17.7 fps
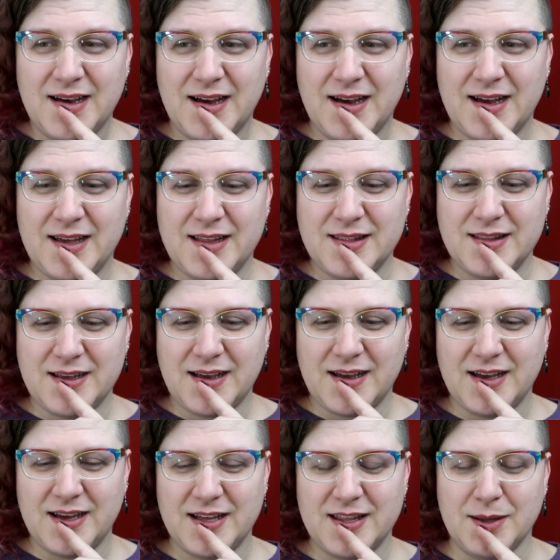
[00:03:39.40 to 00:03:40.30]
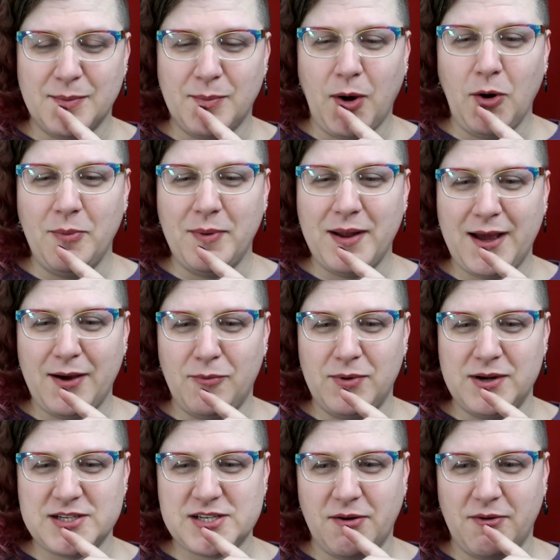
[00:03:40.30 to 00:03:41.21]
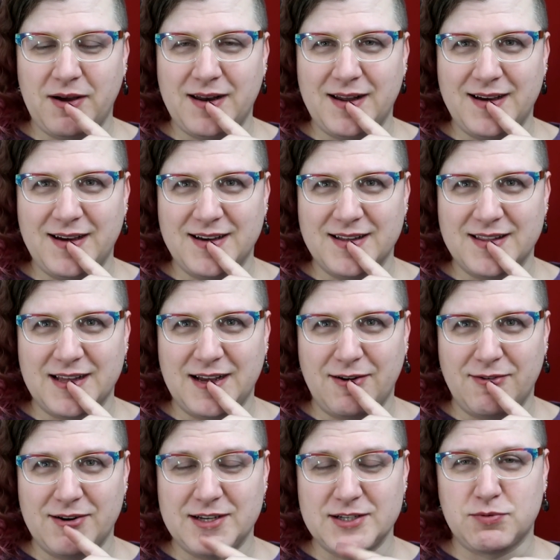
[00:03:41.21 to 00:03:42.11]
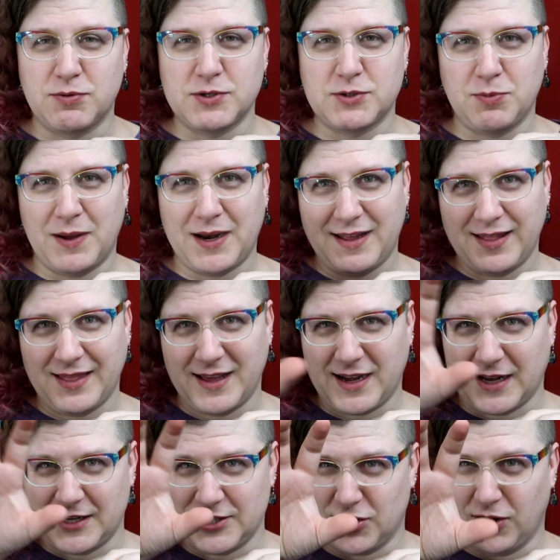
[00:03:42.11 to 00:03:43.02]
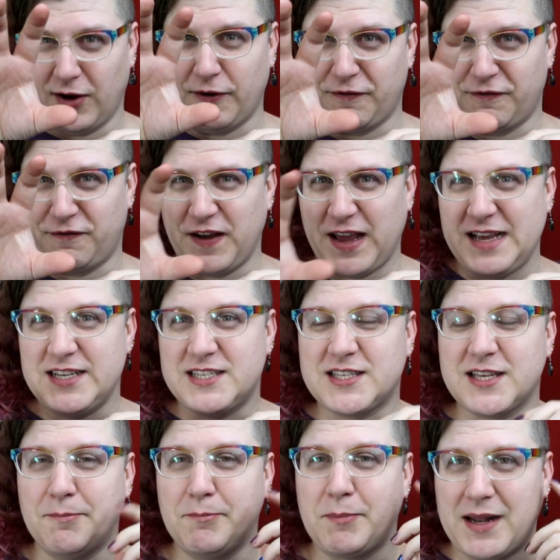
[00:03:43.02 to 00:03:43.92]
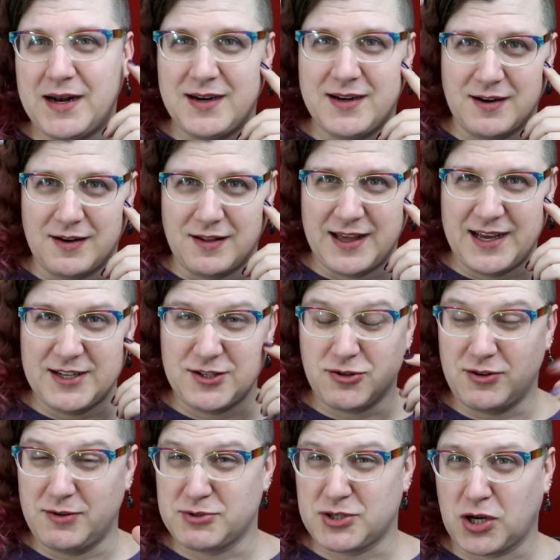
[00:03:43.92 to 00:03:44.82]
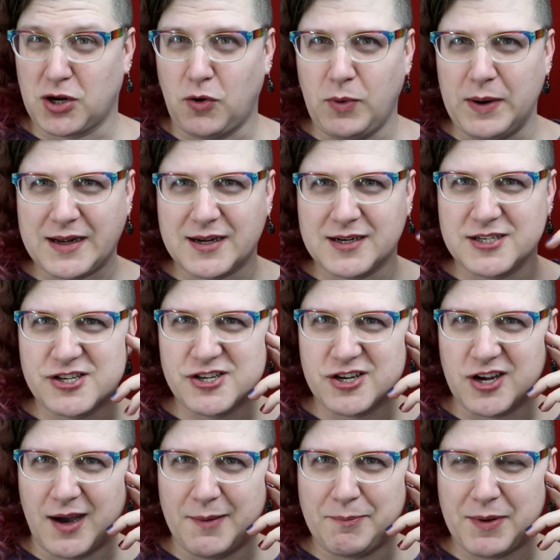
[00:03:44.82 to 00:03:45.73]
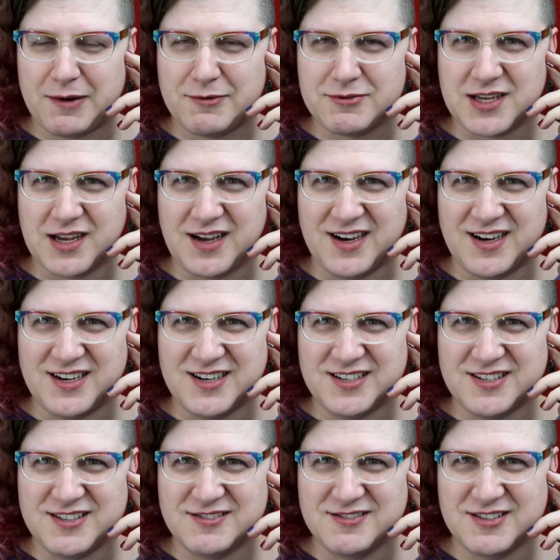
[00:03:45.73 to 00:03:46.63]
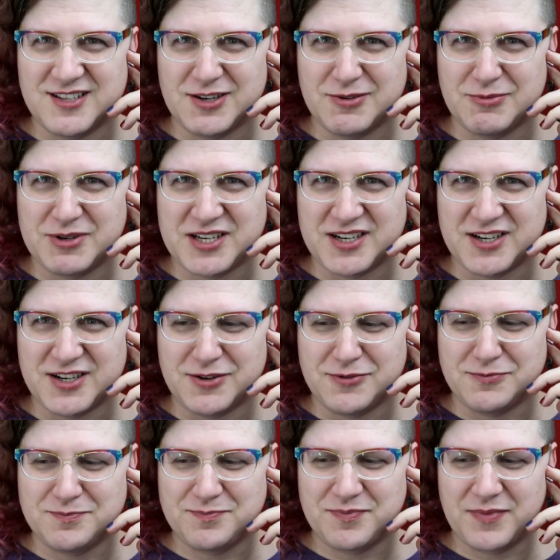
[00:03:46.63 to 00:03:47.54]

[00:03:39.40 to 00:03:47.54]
And the moment at which I went, uh, there it is, was when I, like, I saw a face embedded in a lantern. It was a quick shot, but I was like, oh, there we go.